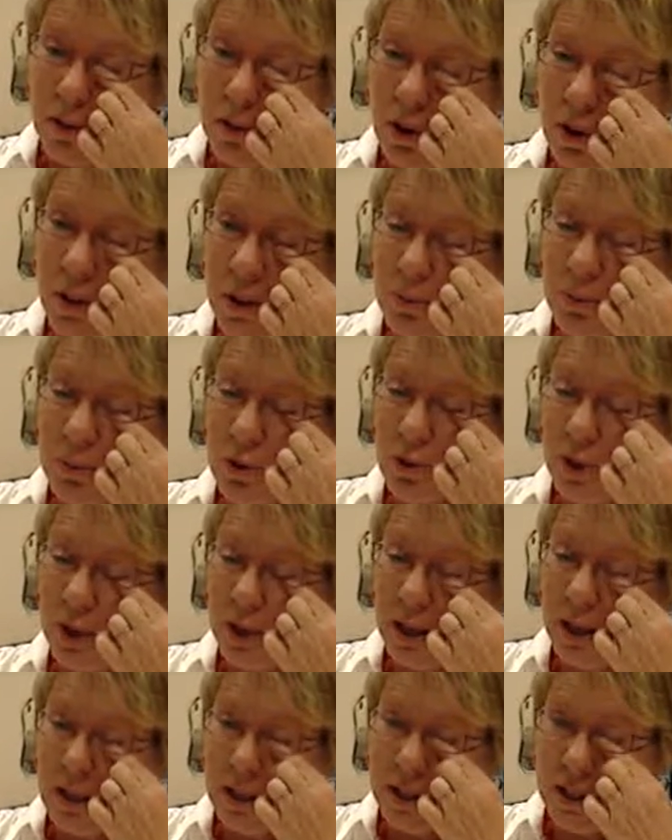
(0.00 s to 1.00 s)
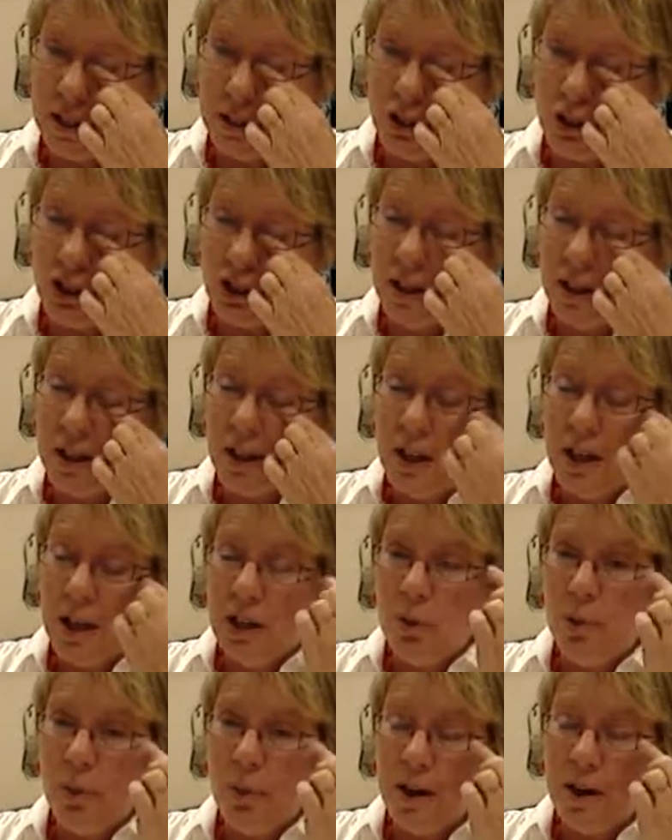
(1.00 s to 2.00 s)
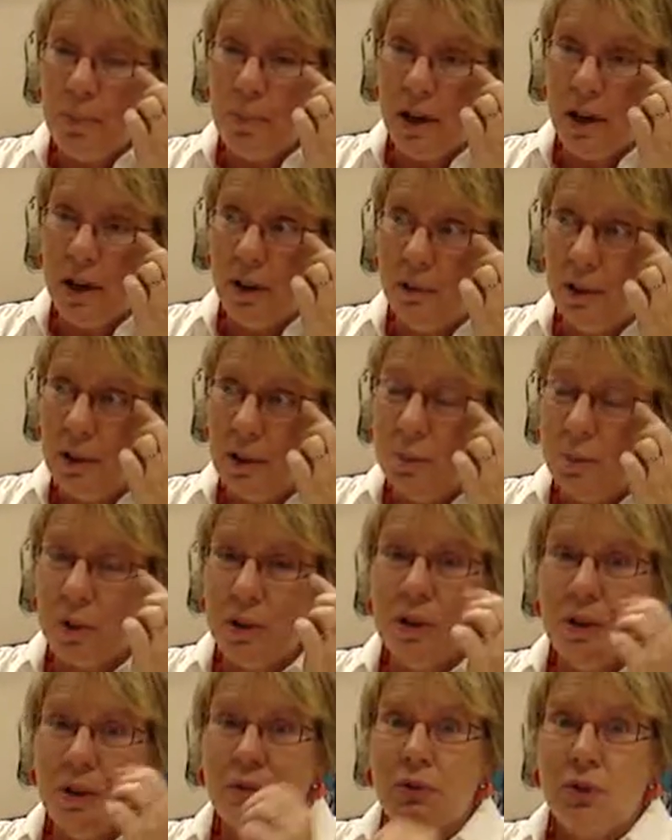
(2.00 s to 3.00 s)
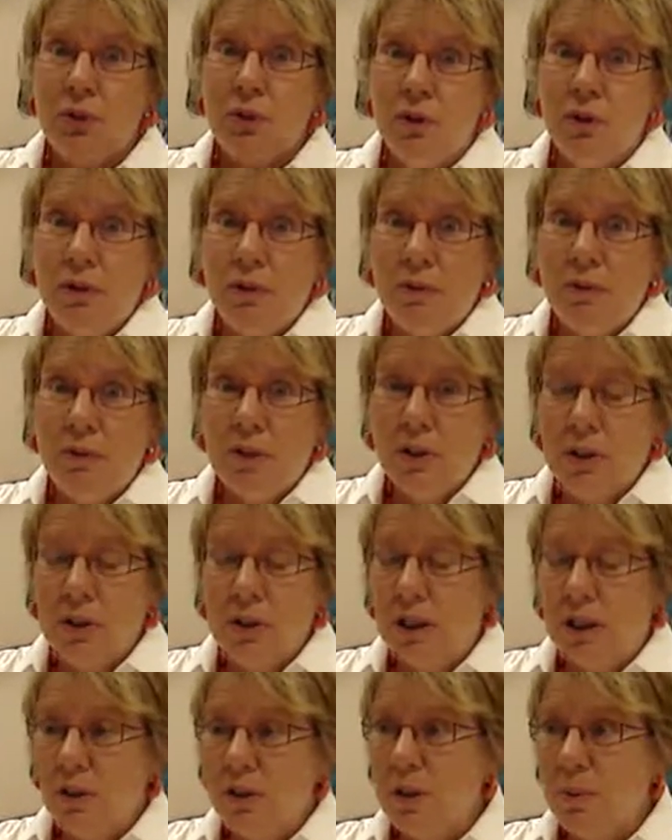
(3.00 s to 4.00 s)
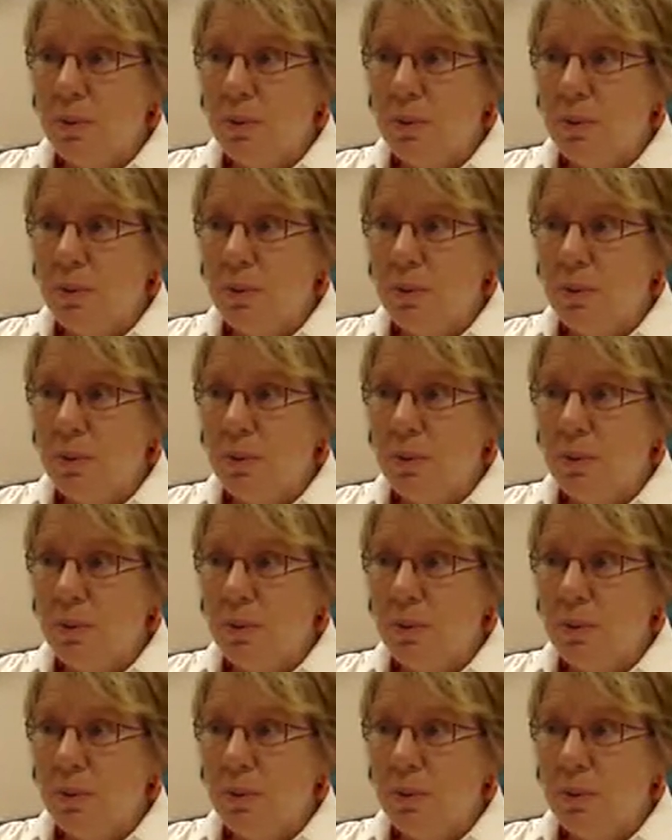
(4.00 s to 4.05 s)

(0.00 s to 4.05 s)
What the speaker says: thought that was a great idea, and she ran it by our vice president for student affairs, Dr.